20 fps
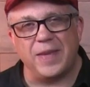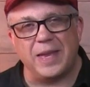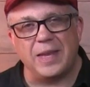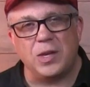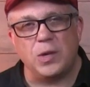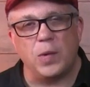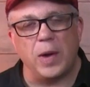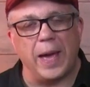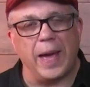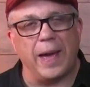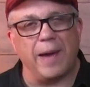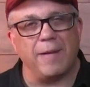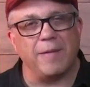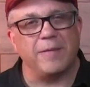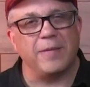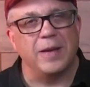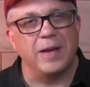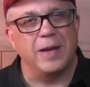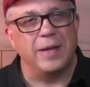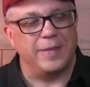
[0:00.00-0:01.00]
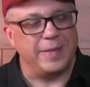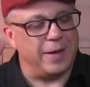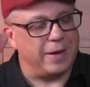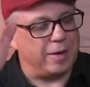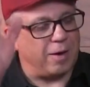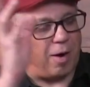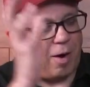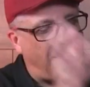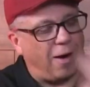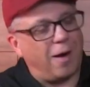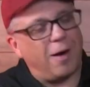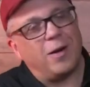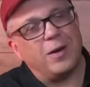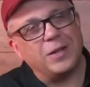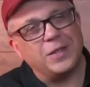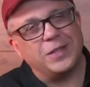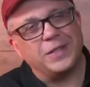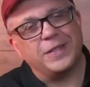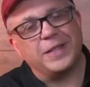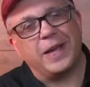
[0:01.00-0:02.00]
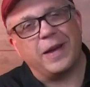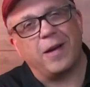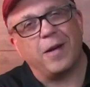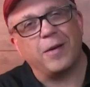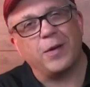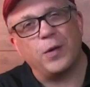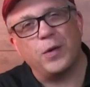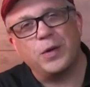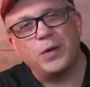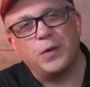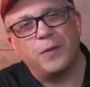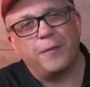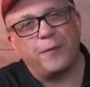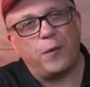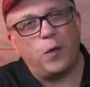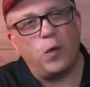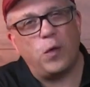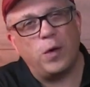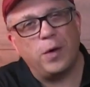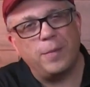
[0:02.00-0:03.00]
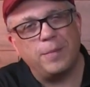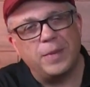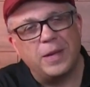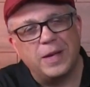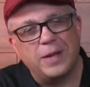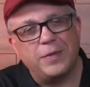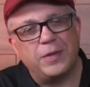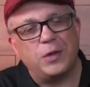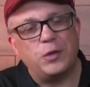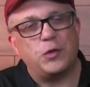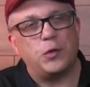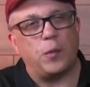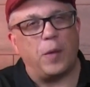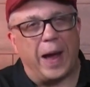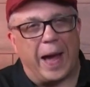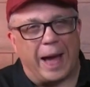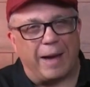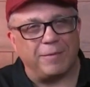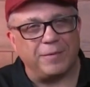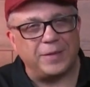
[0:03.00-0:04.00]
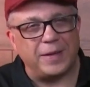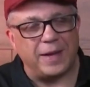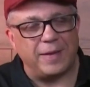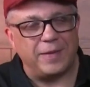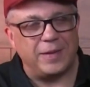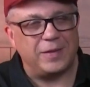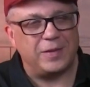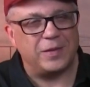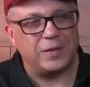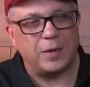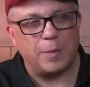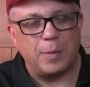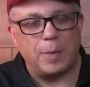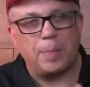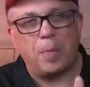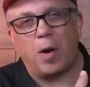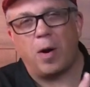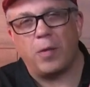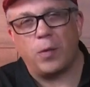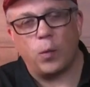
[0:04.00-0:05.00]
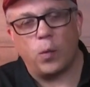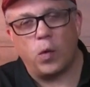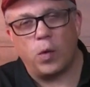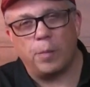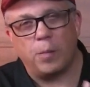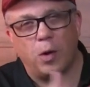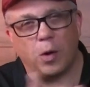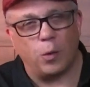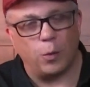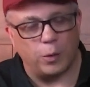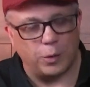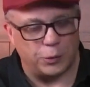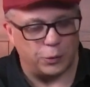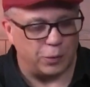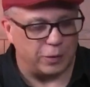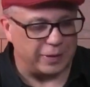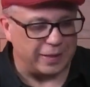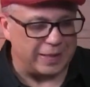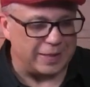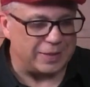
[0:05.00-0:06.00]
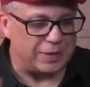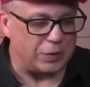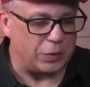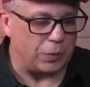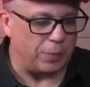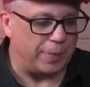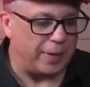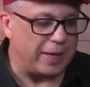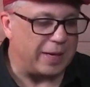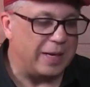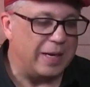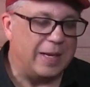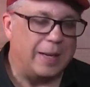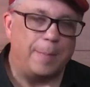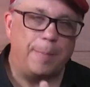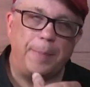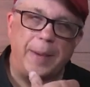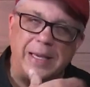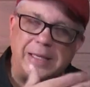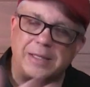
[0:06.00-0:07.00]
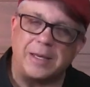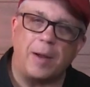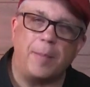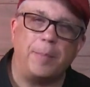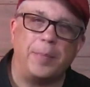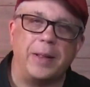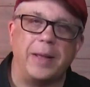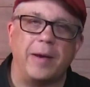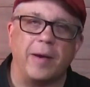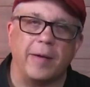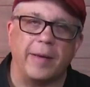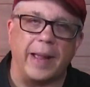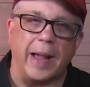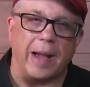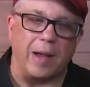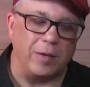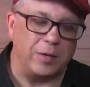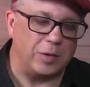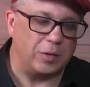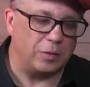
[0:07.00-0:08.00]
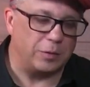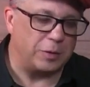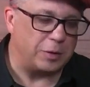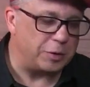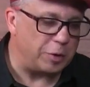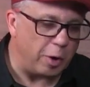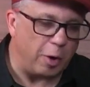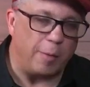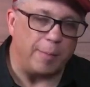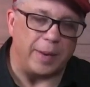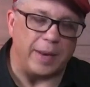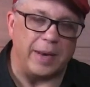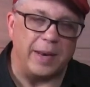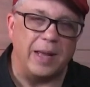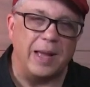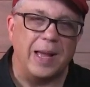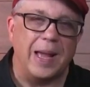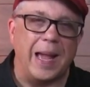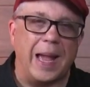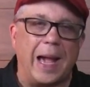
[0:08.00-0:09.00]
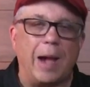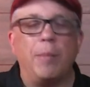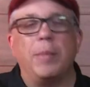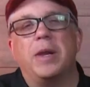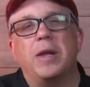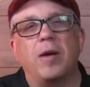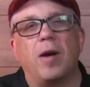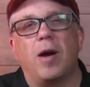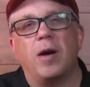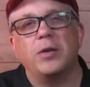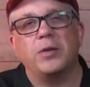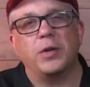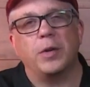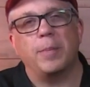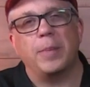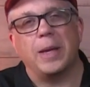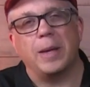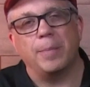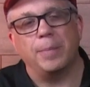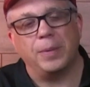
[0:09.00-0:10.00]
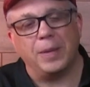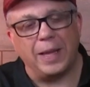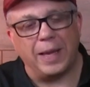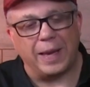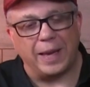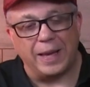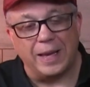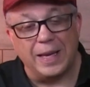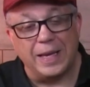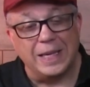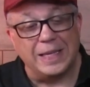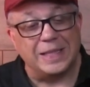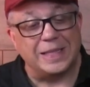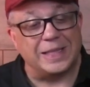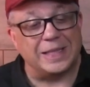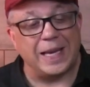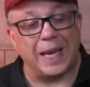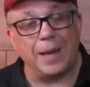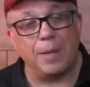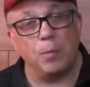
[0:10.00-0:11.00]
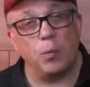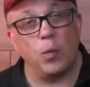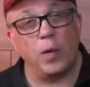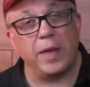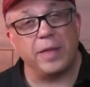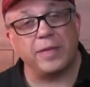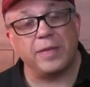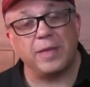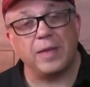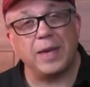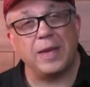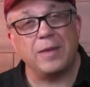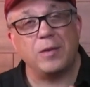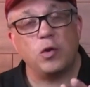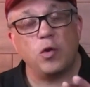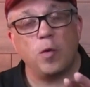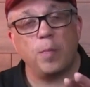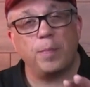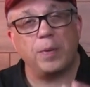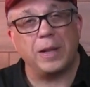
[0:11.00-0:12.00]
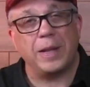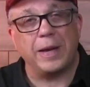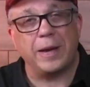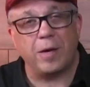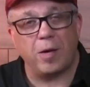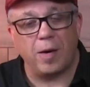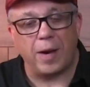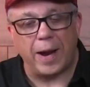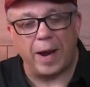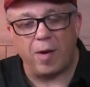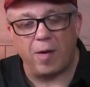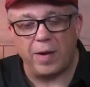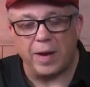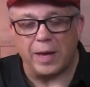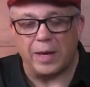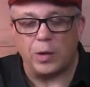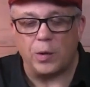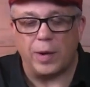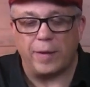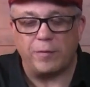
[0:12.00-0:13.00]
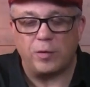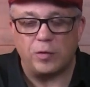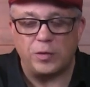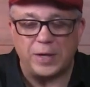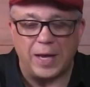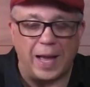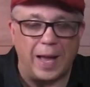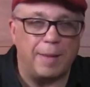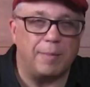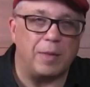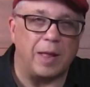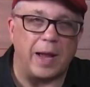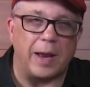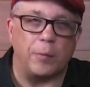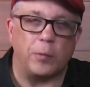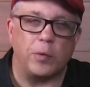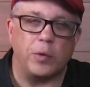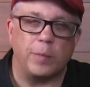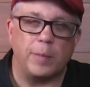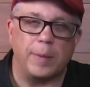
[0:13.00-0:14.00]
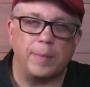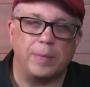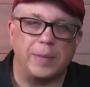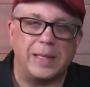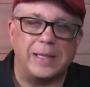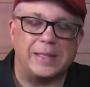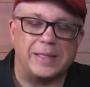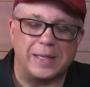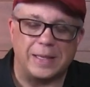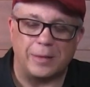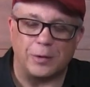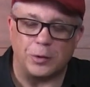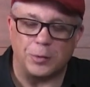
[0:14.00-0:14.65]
then you have the cards that are going to form the draft. And this is going to be part of the wormhole, which we'll get to. But based on player count, you'll determine how many cards are going to be in play. Same with in your player area. You have your timeline where you'll be placing